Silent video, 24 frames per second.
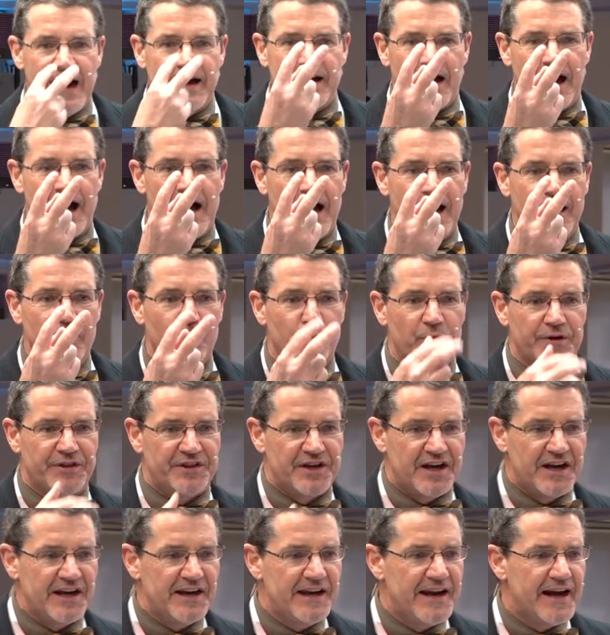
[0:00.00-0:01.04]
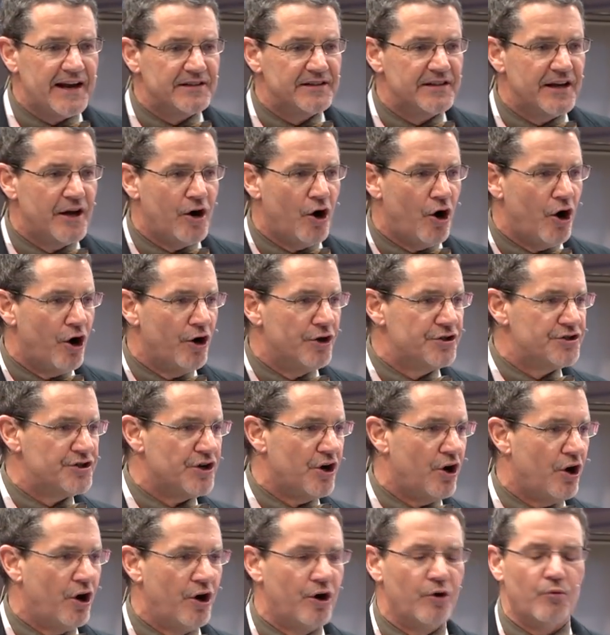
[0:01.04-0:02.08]
to eye with, connecting heart to
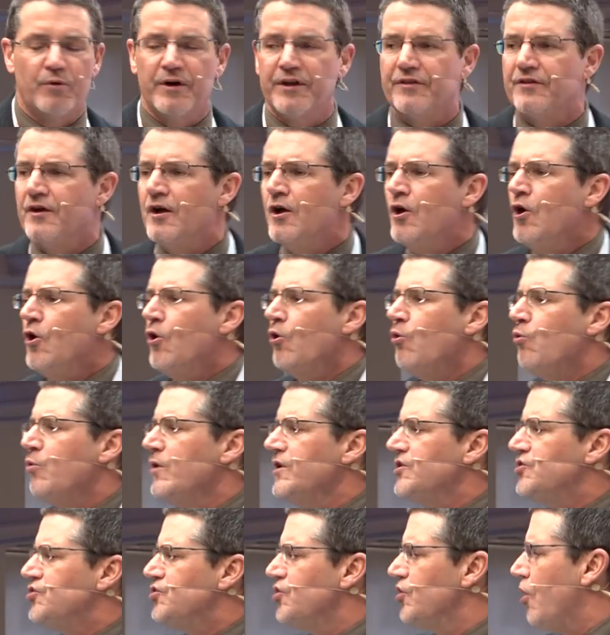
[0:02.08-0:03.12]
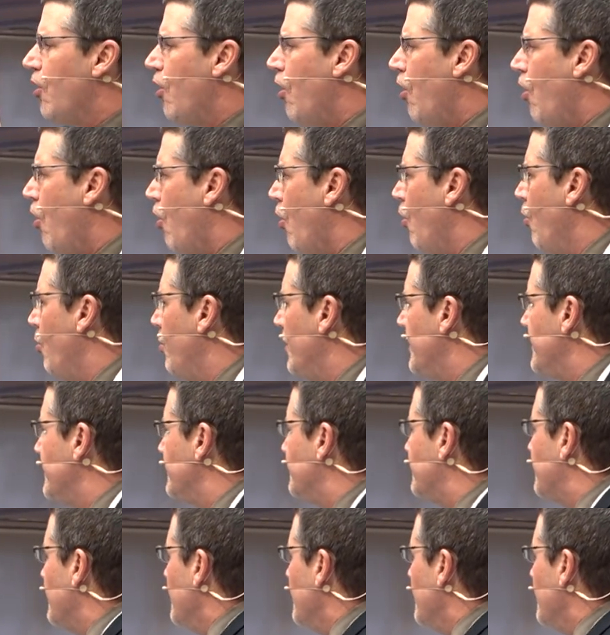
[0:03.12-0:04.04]
heart with, we should always